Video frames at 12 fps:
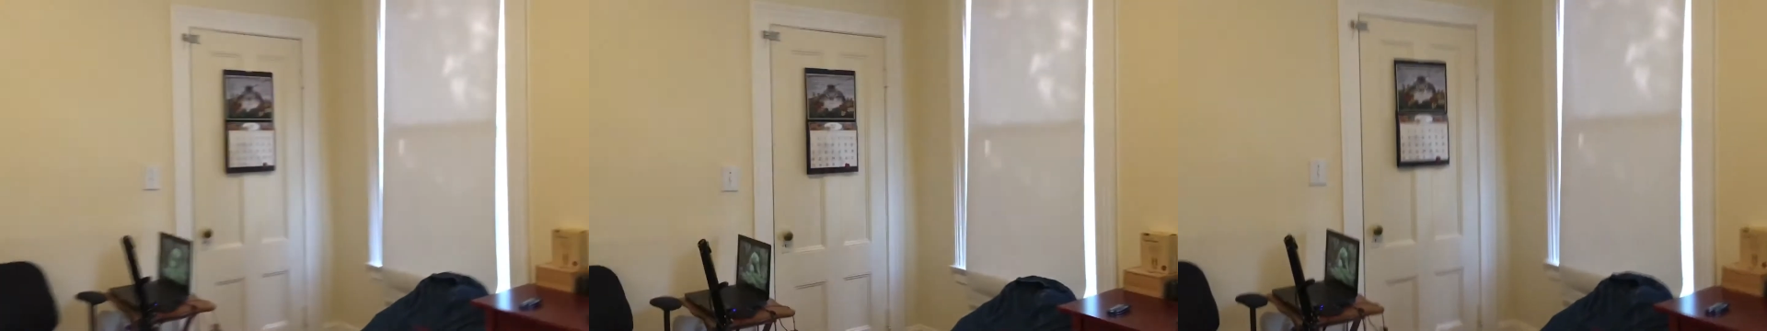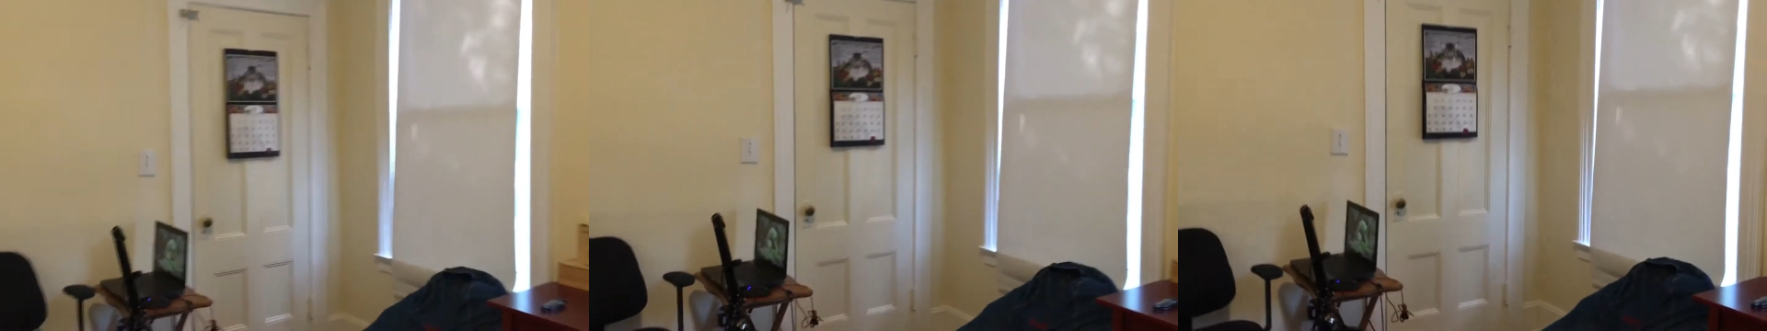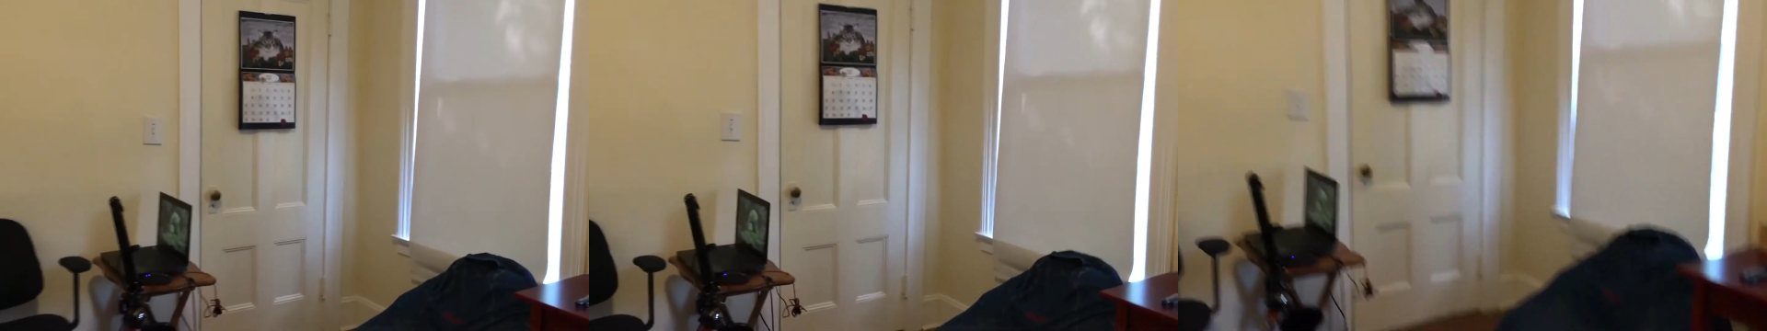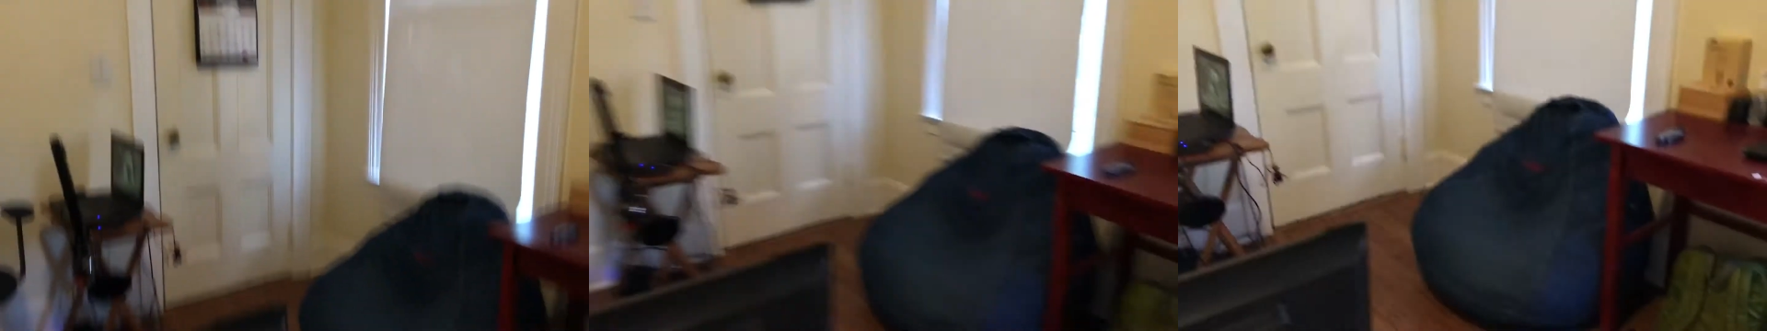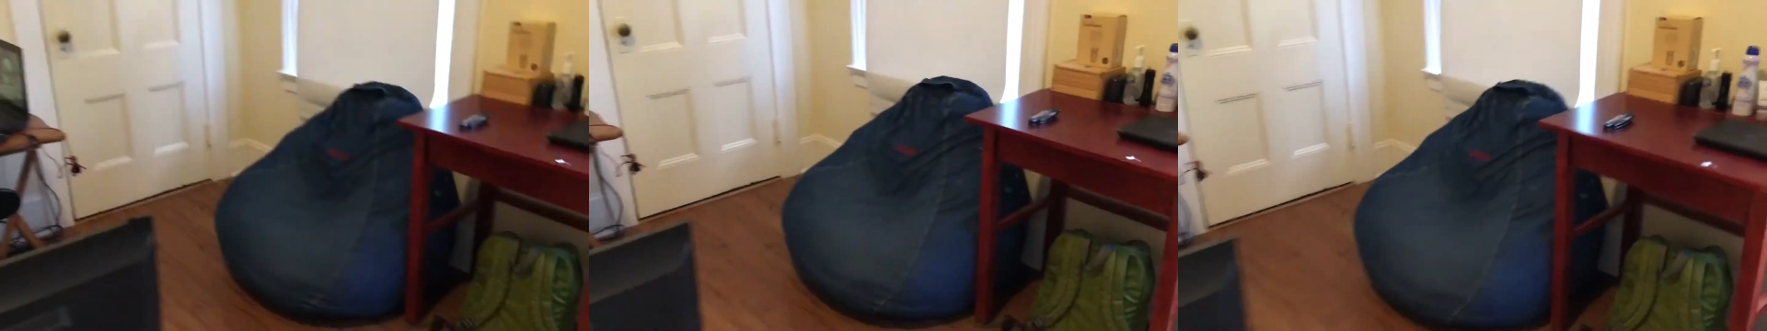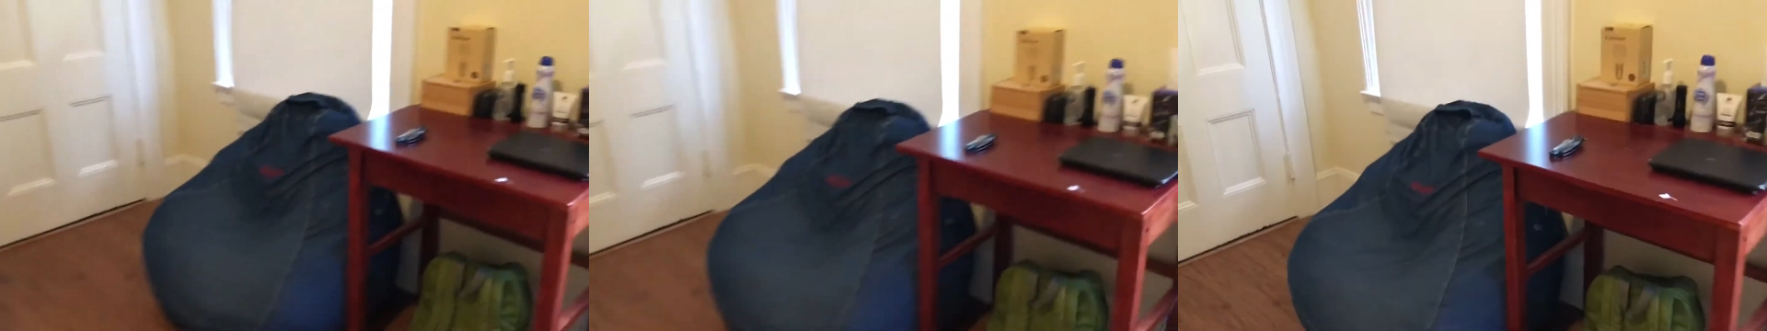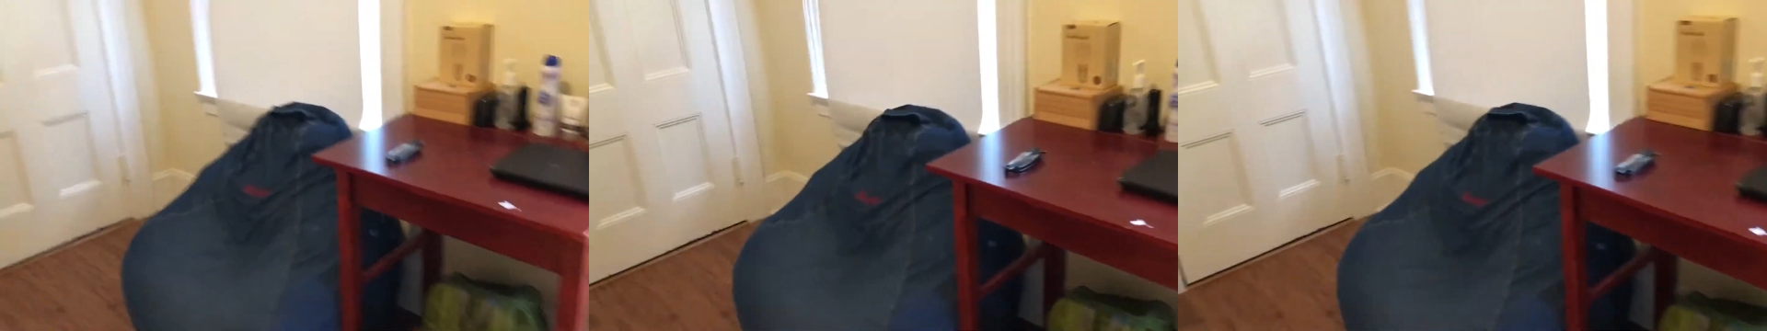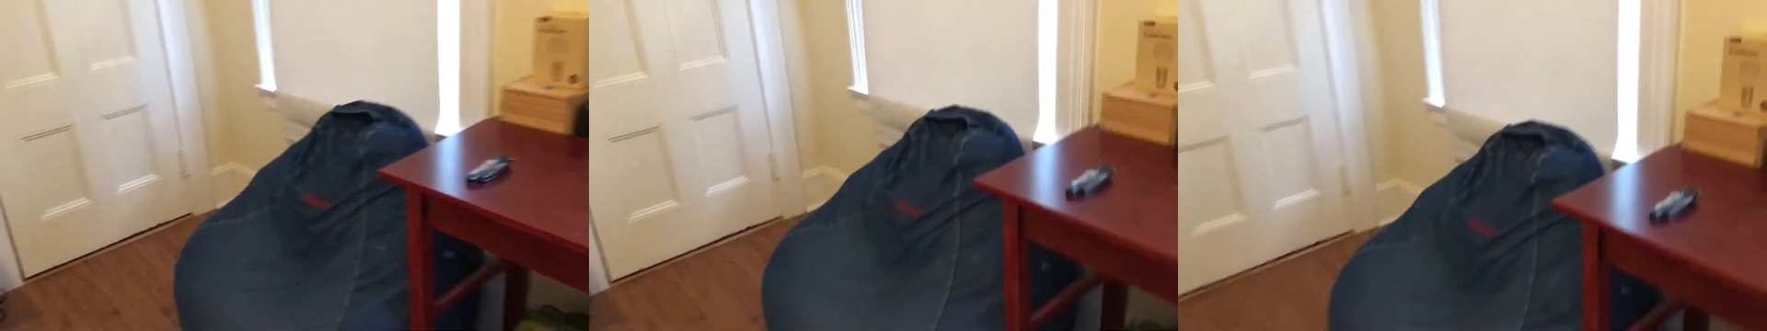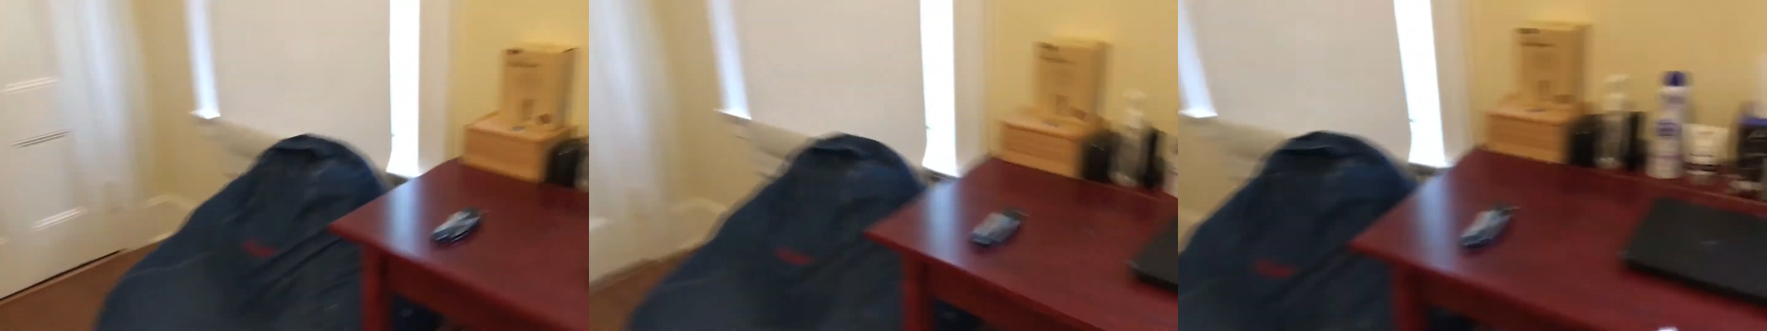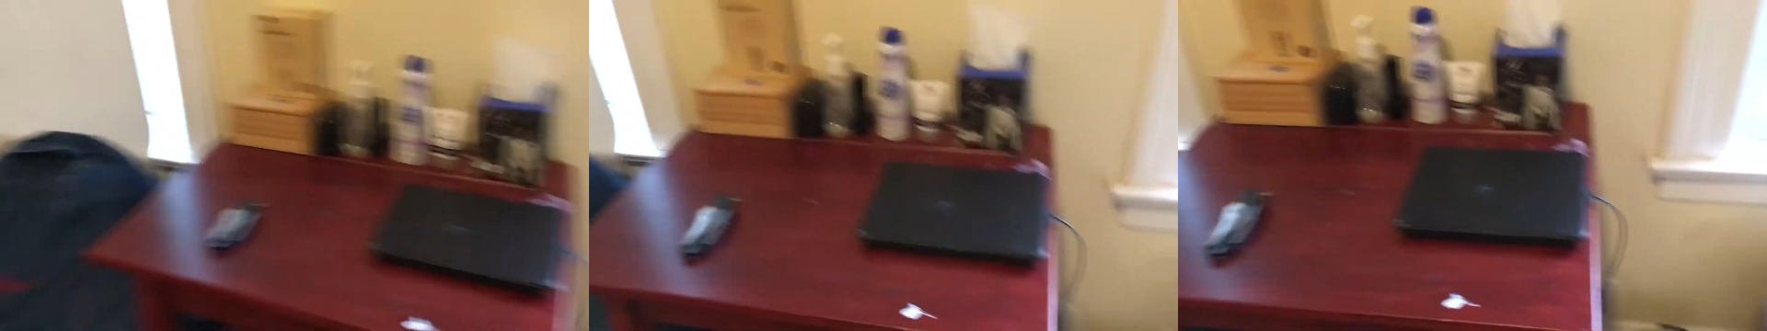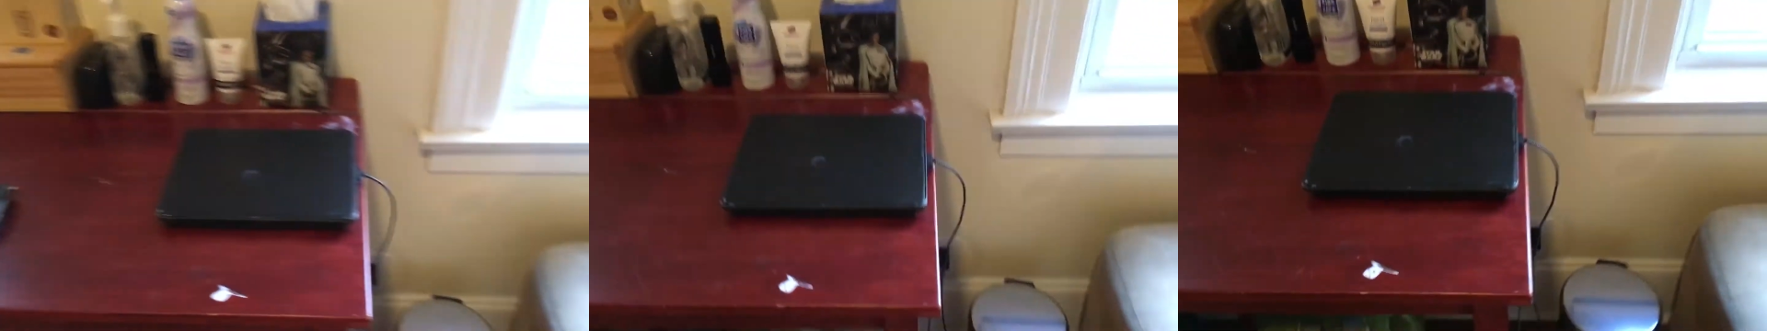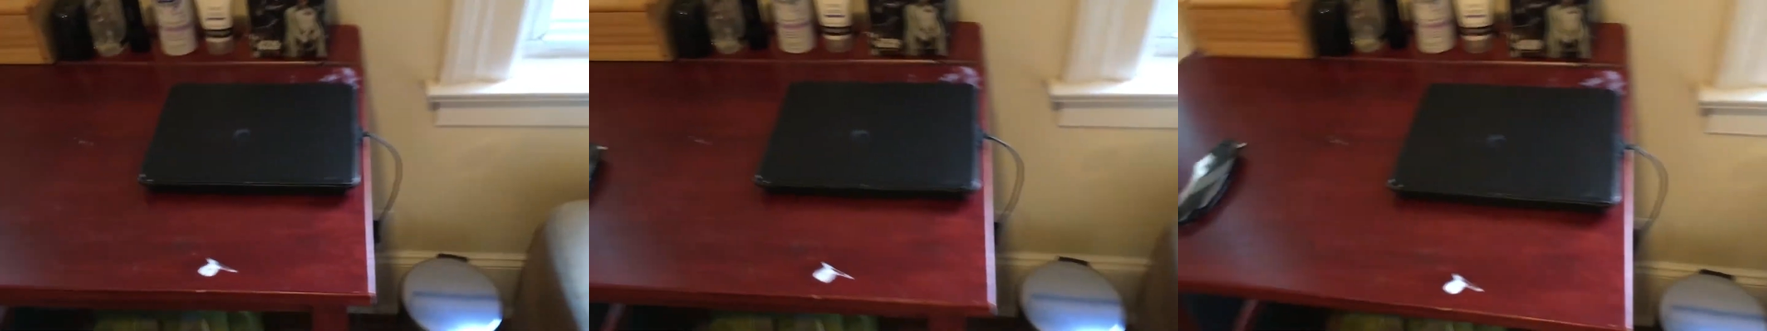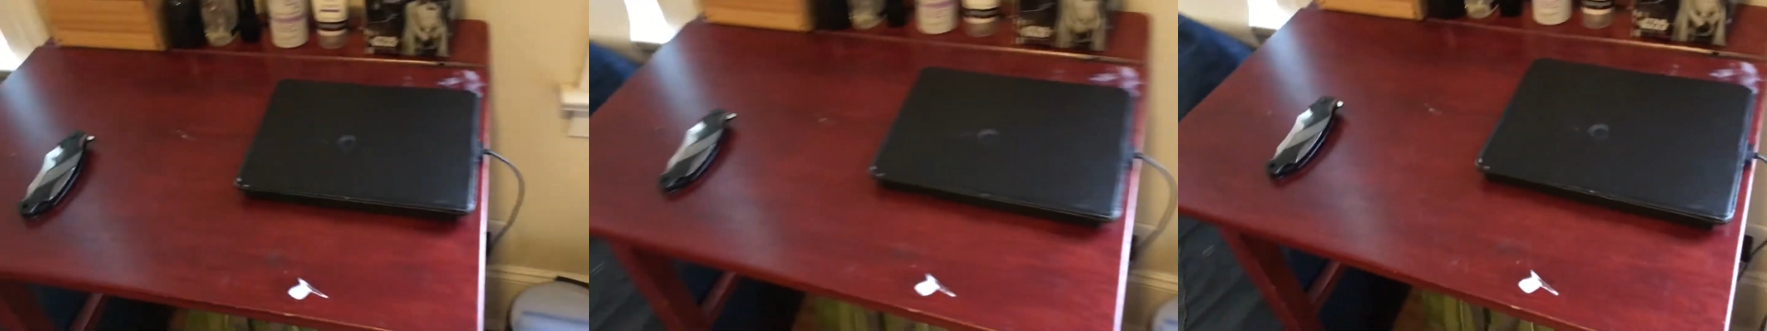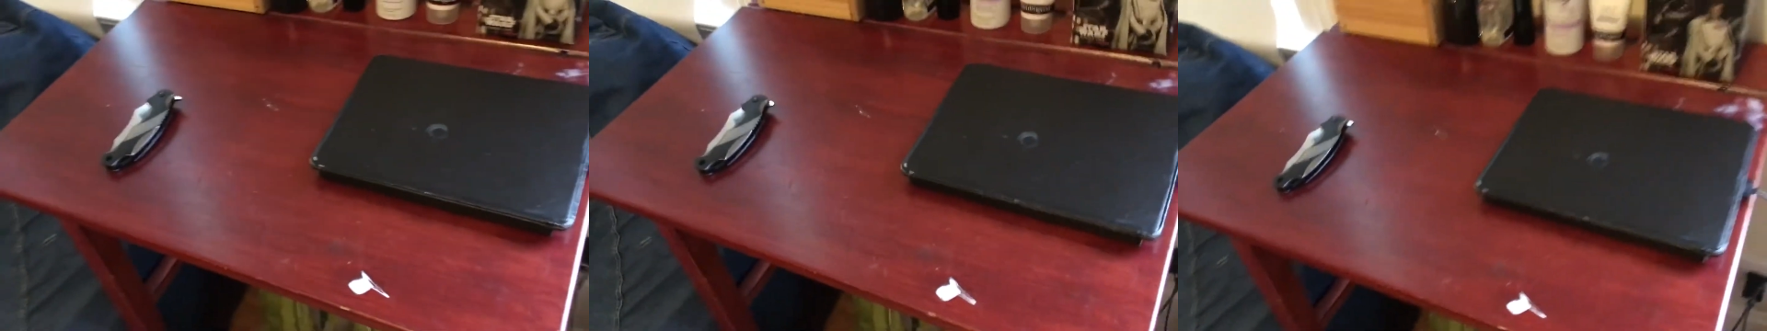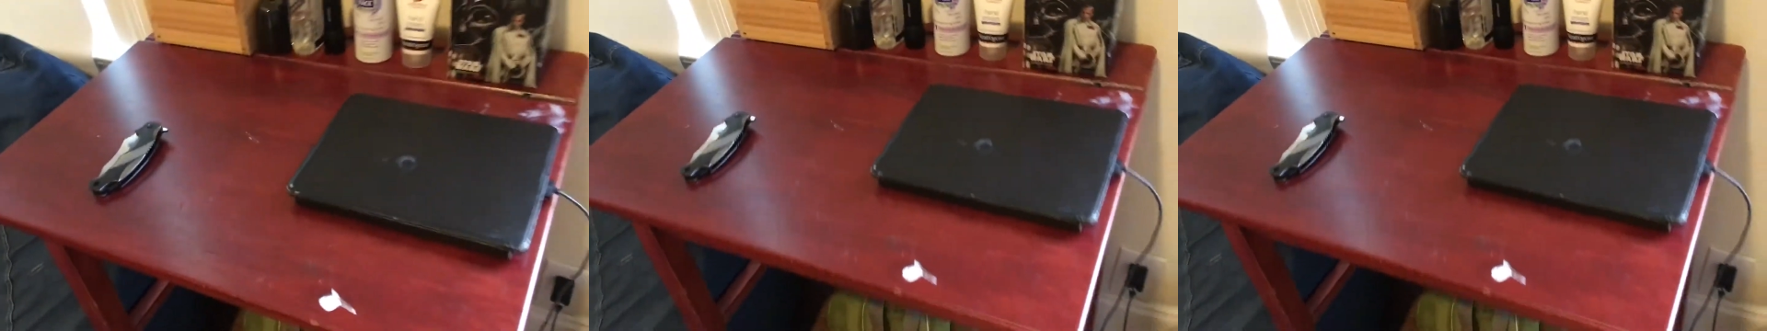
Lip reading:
Nobody's mouth can be seen.